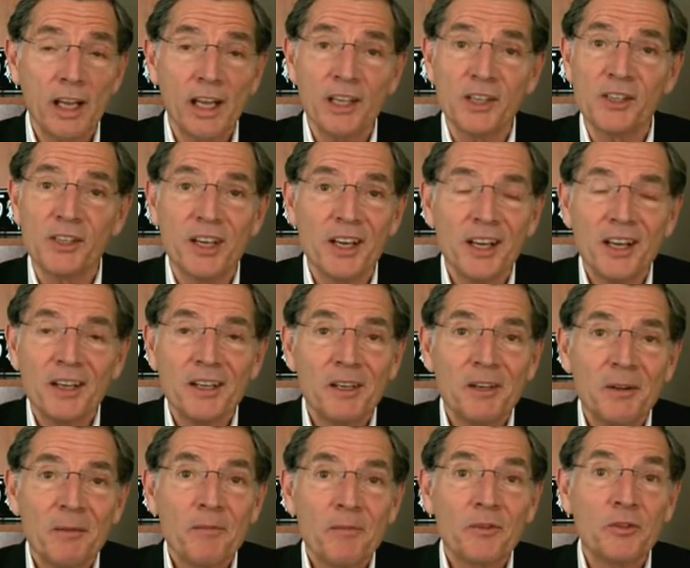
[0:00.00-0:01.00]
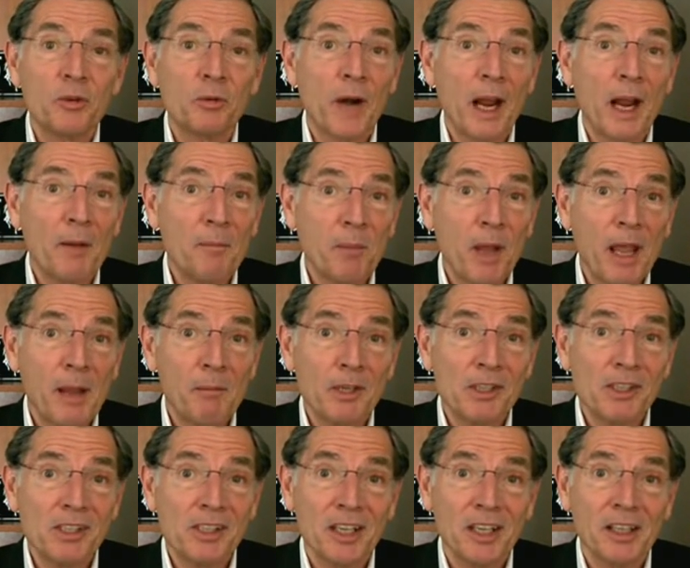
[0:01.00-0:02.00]
is direct
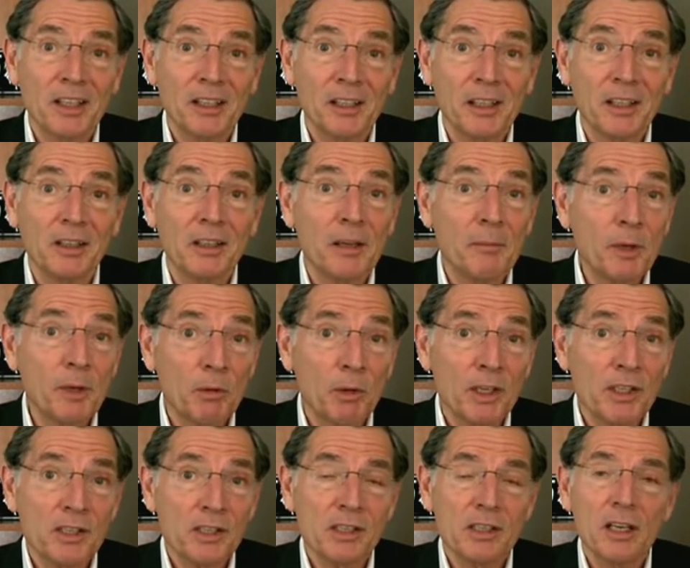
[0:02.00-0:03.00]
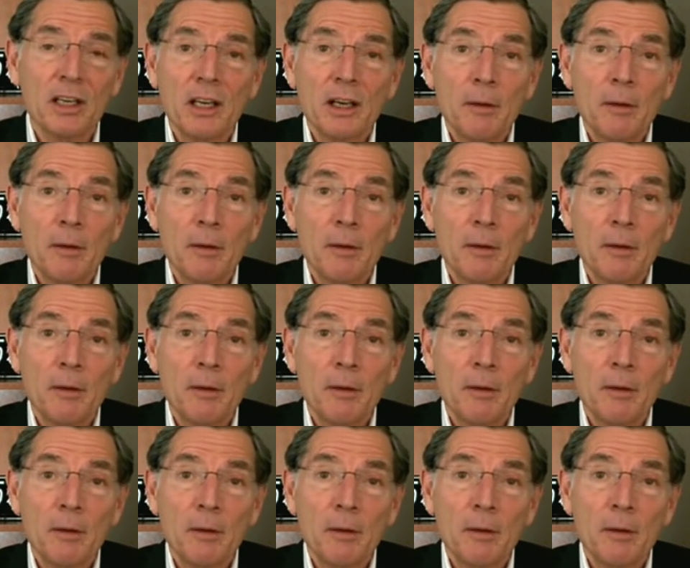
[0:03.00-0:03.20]
payments to illegal immigrants,